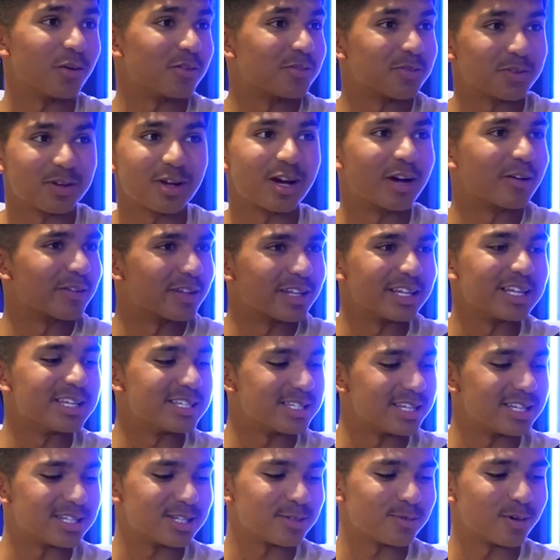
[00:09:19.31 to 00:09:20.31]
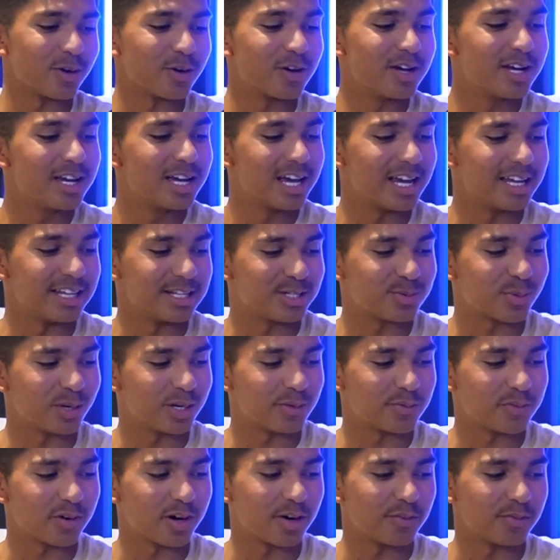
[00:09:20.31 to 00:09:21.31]
So we can't look at the assists as well in his
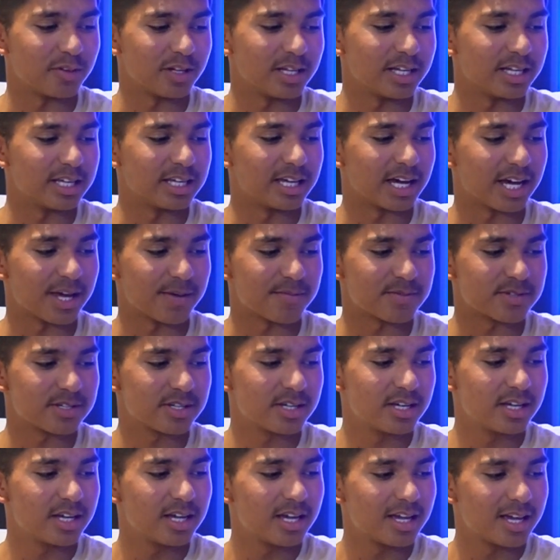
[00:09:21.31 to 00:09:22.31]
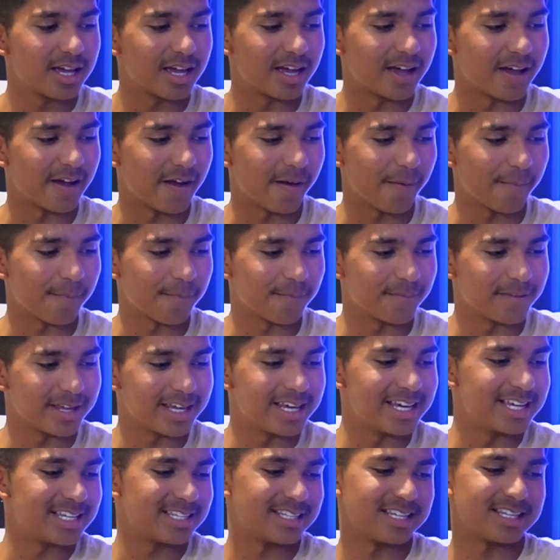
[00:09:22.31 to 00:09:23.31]
25 league games.
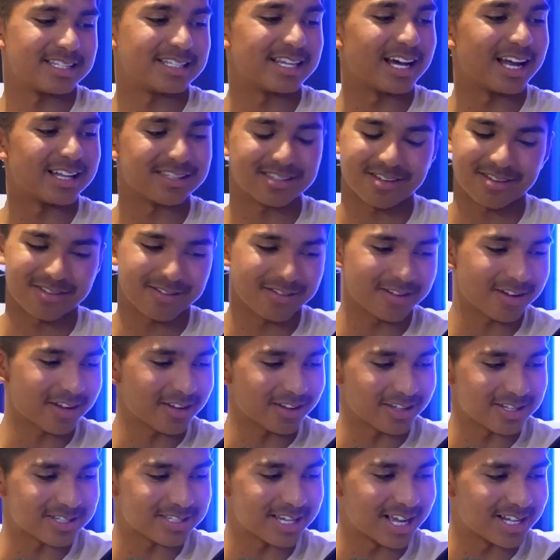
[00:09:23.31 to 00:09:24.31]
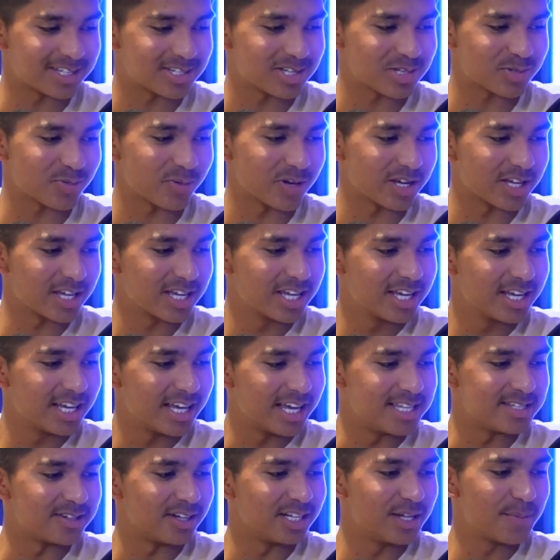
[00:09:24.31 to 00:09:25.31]
Here's the stats. I got the stats this week.
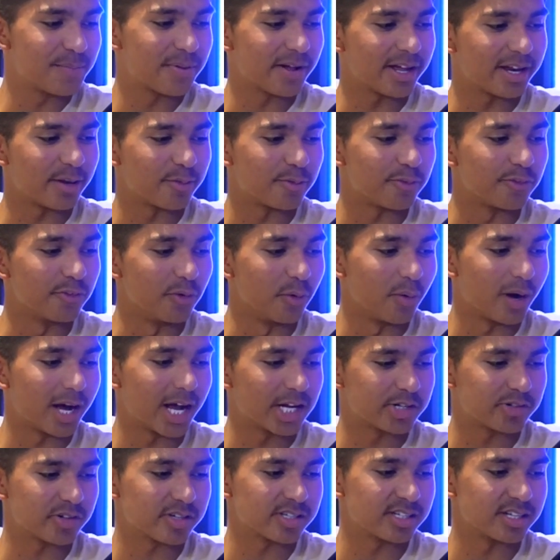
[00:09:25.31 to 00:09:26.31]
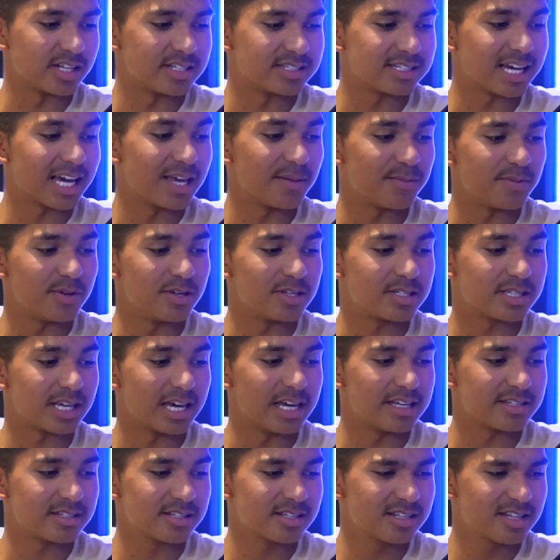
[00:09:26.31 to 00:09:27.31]
He's only played 4 hat-tricks in a debut
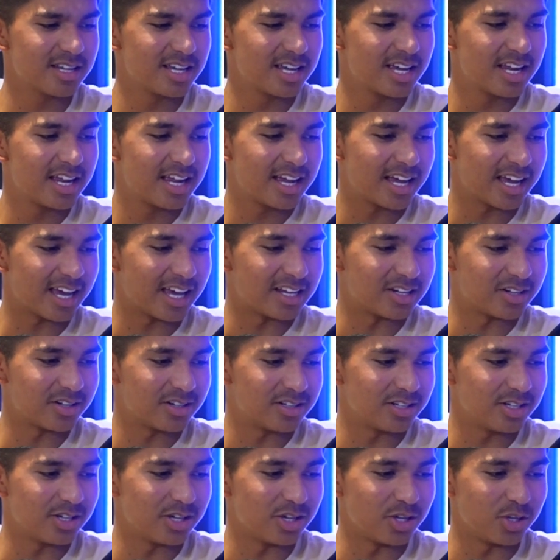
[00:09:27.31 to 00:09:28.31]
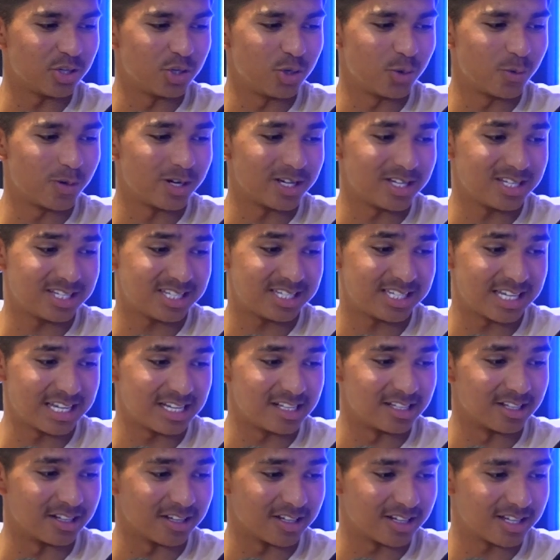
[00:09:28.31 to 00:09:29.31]
season, and only UE
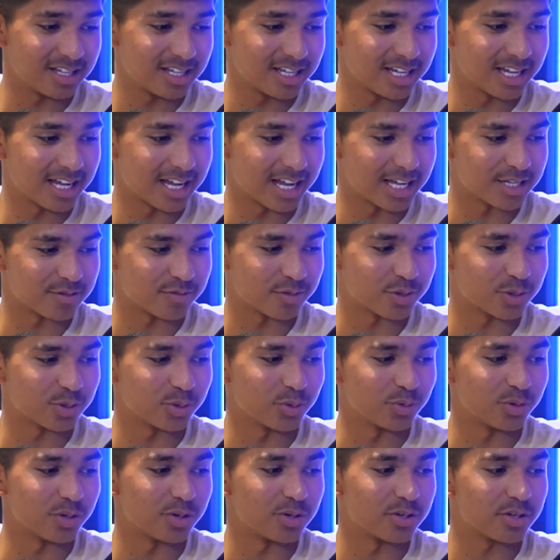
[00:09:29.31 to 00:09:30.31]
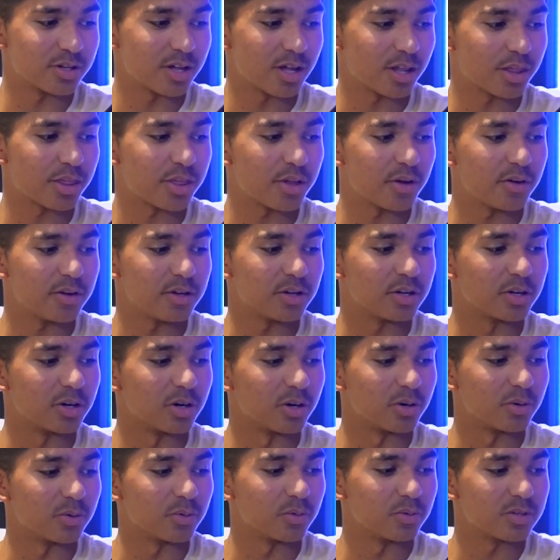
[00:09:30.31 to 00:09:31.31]
Sealer has recorded a
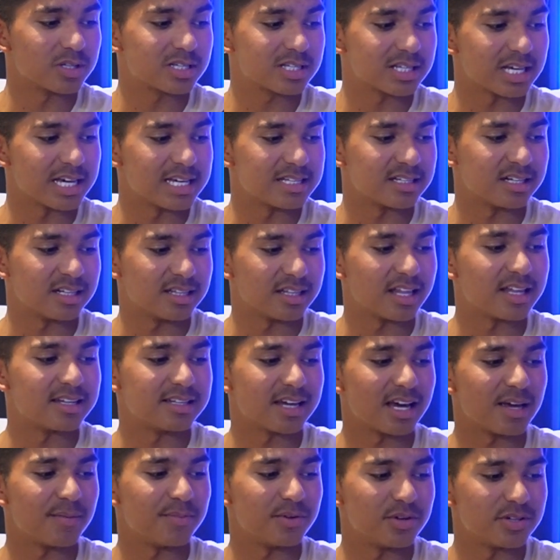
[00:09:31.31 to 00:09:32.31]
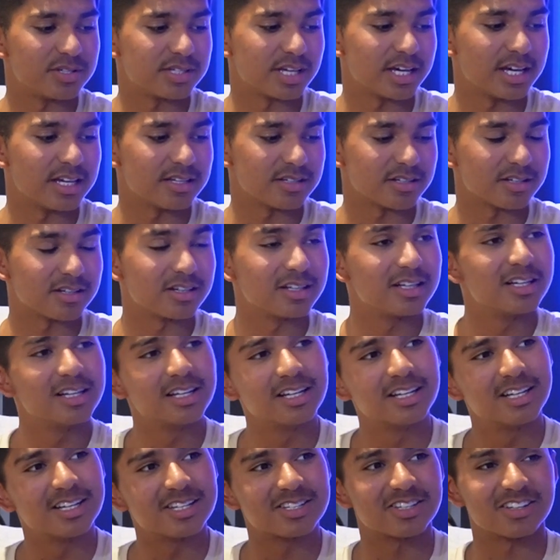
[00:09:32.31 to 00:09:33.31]
30-goal season in their debut season.
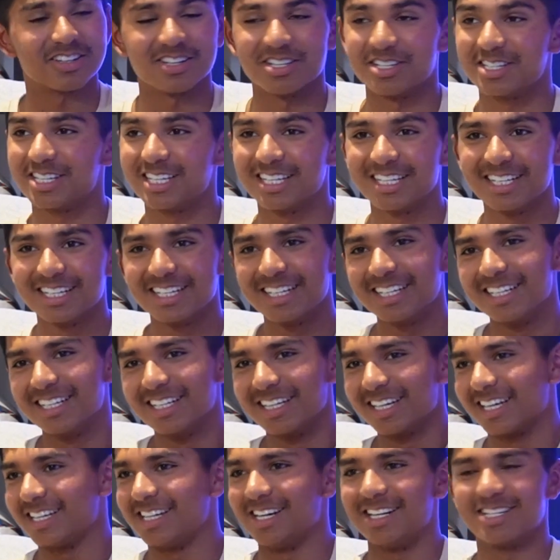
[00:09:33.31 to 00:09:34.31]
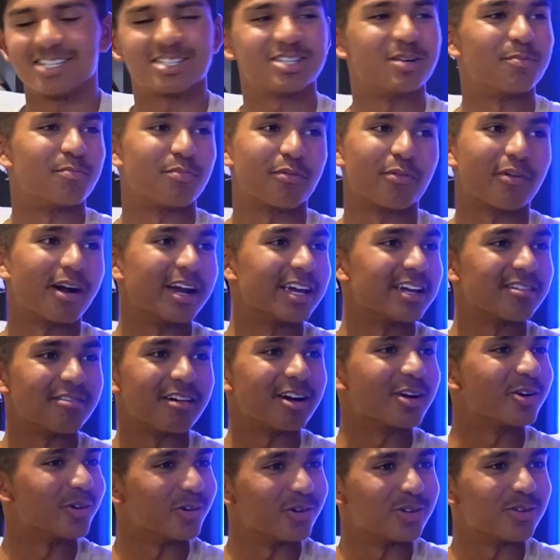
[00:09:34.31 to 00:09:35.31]
So he's continues to break
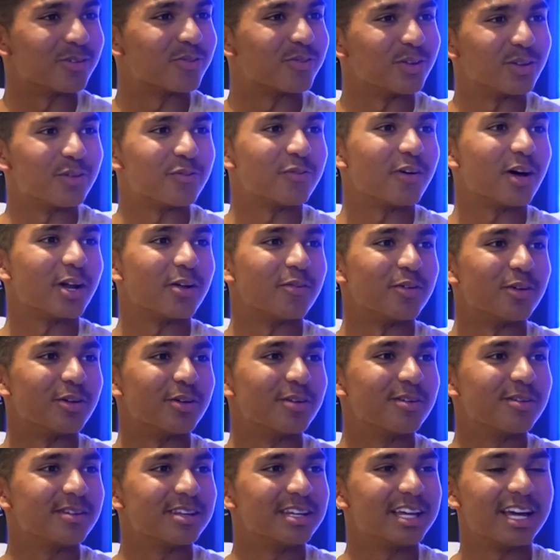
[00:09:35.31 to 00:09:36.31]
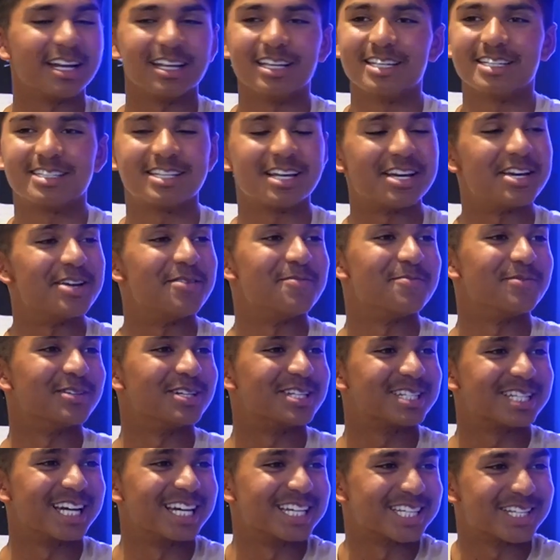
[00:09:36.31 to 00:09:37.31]
records for the fun of it, yet his team
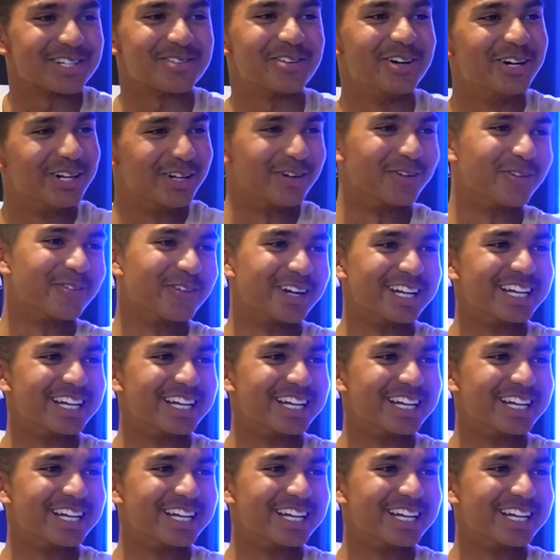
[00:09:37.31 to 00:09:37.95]
just doesn't want to win.